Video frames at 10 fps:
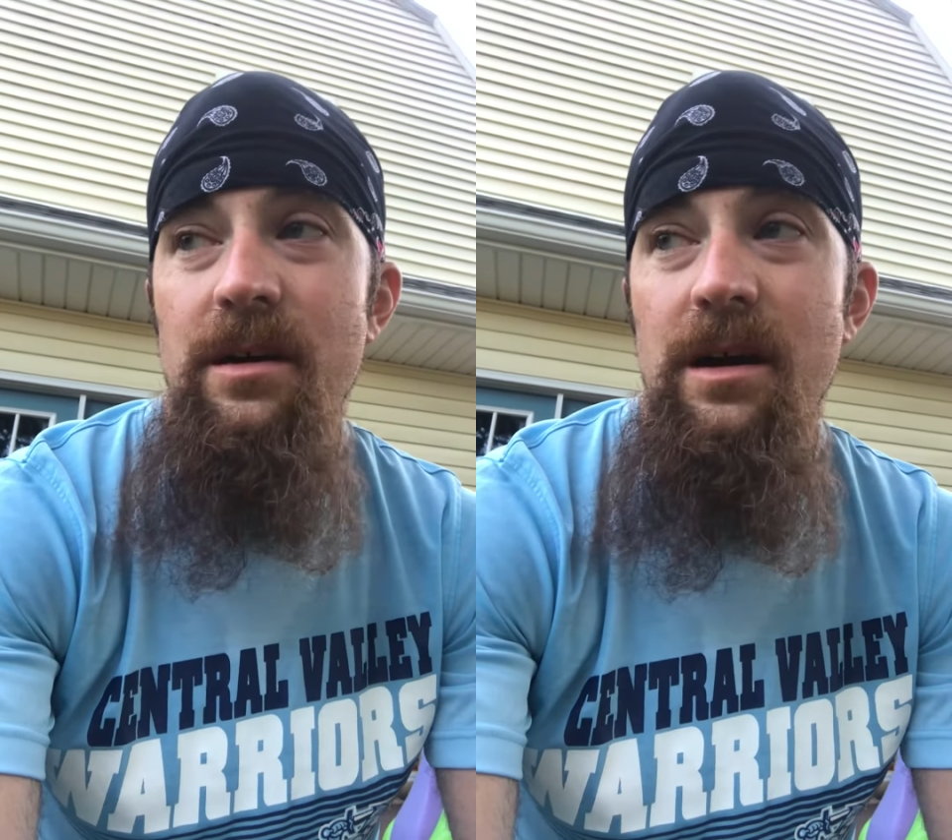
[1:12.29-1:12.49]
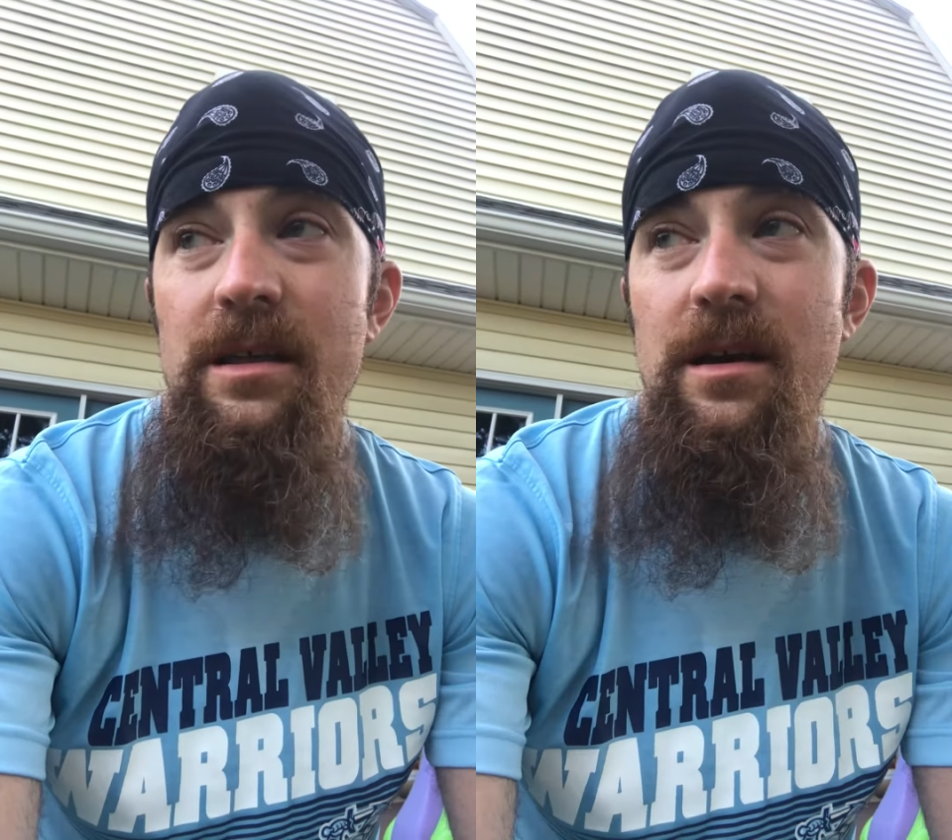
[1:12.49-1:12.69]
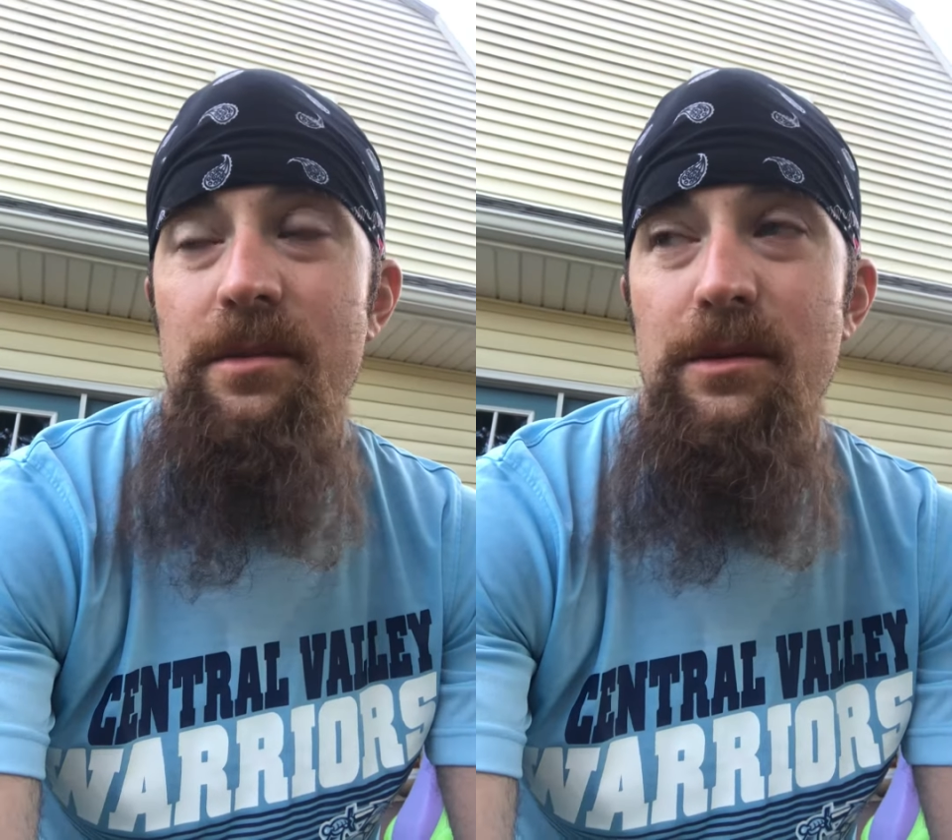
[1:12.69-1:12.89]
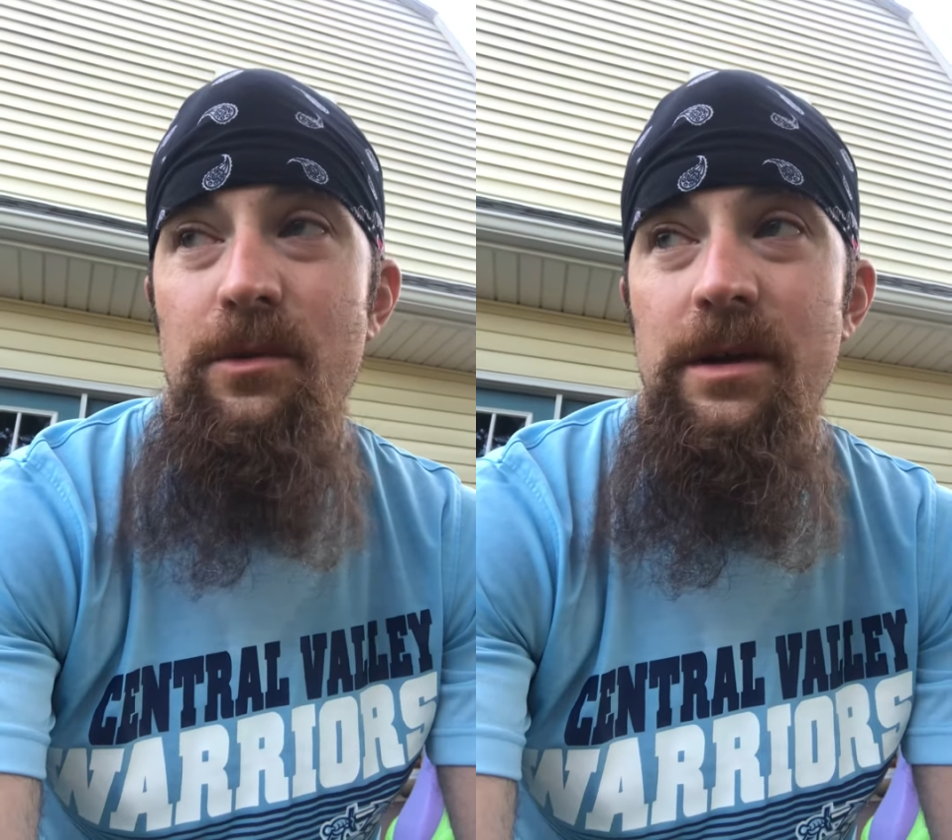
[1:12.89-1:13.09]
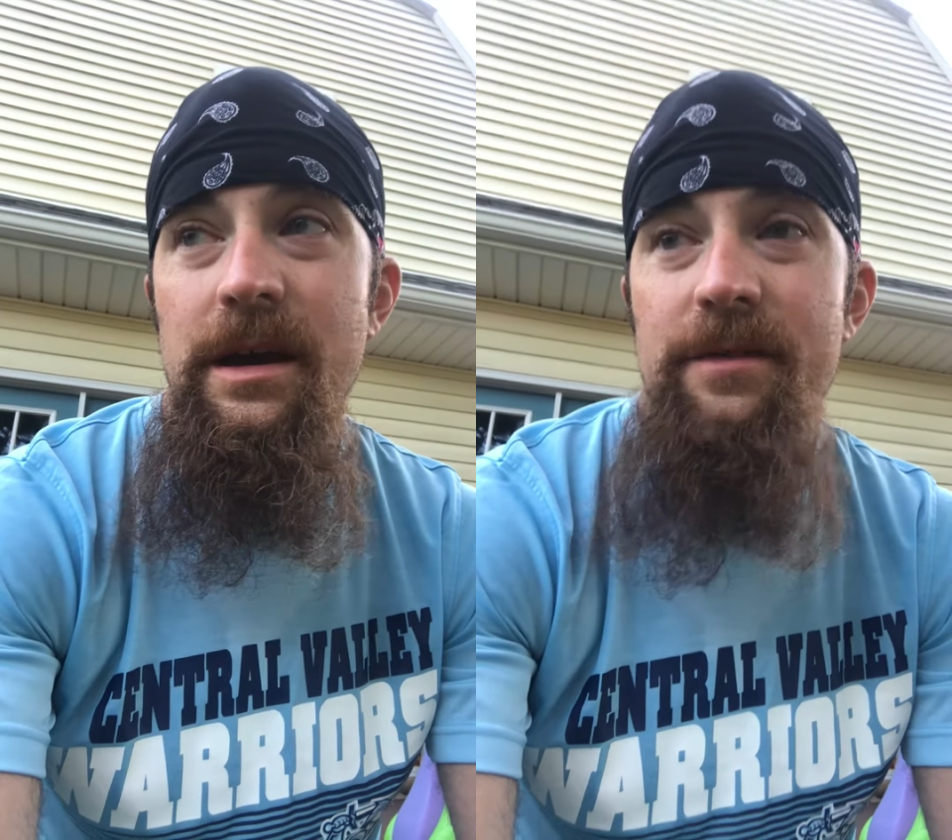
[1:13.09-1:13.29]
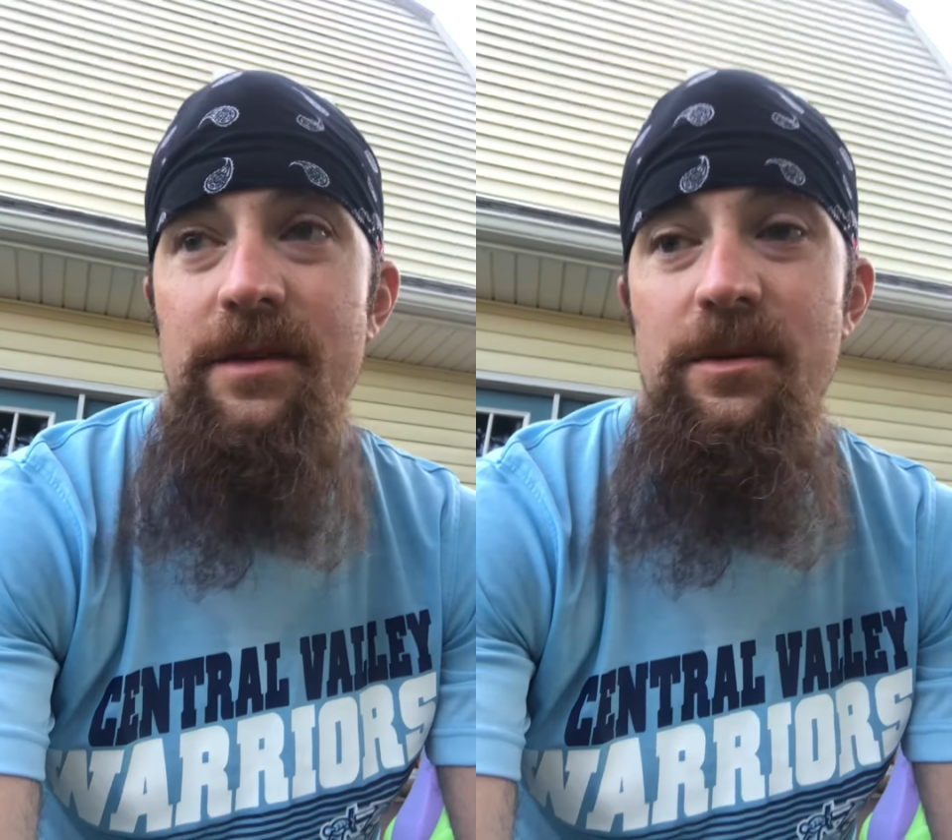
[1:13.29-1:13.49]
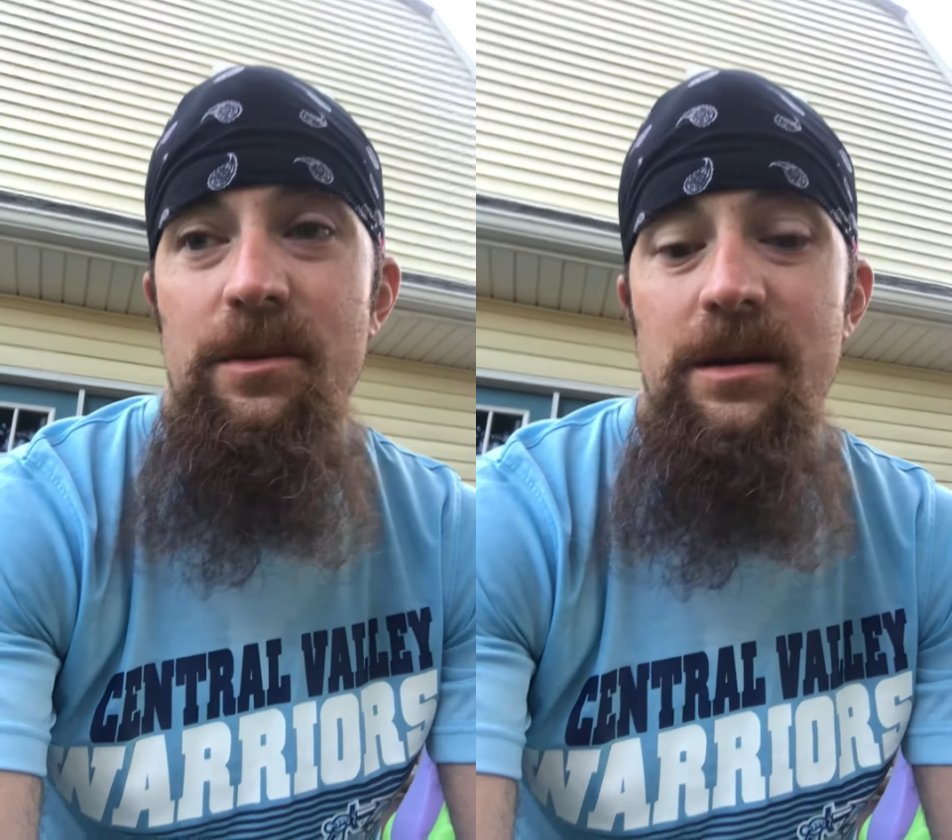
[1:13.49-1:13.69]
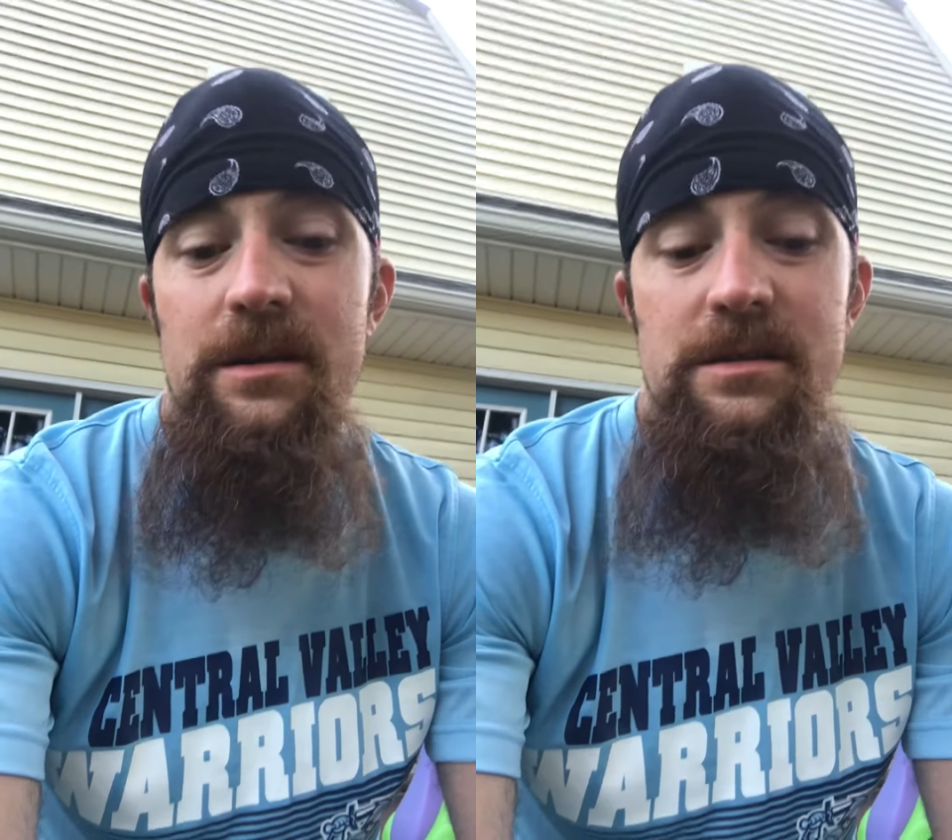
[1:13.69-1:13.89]
a hot tub in the morning after I
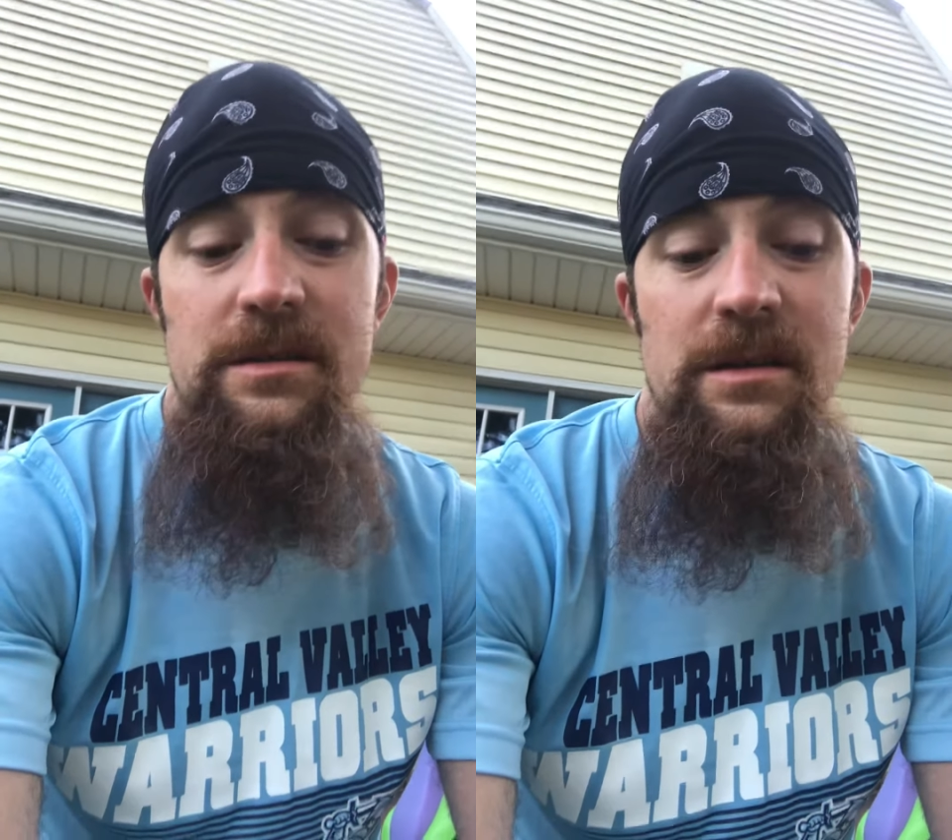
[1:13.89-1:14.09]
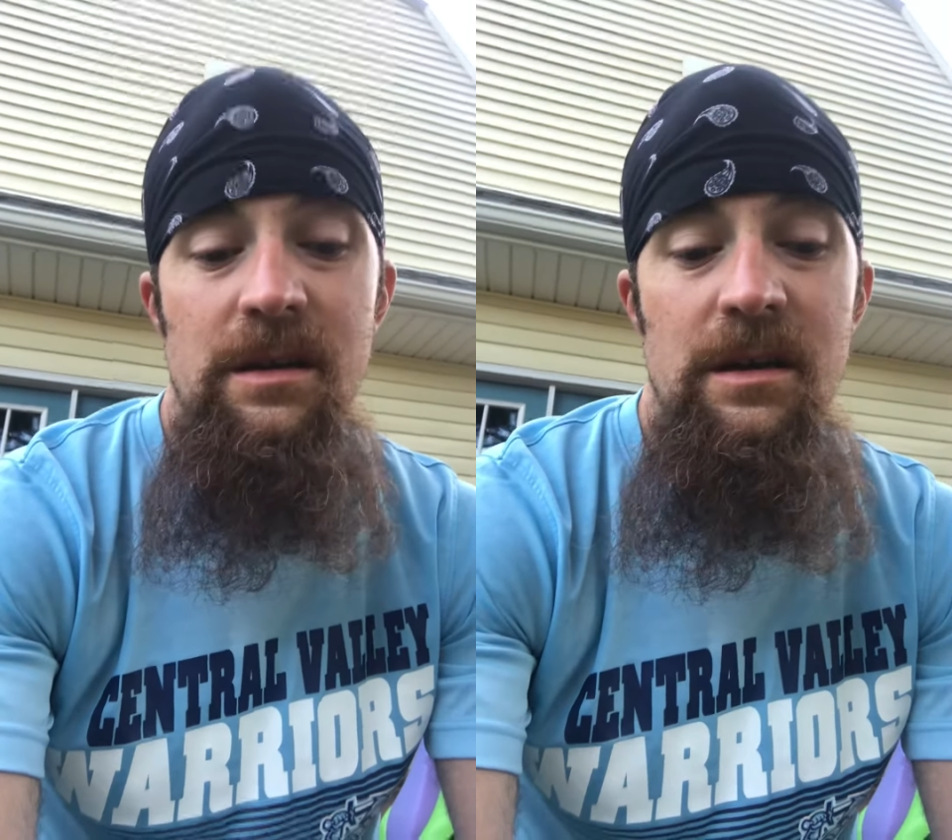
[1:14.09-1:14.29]
run is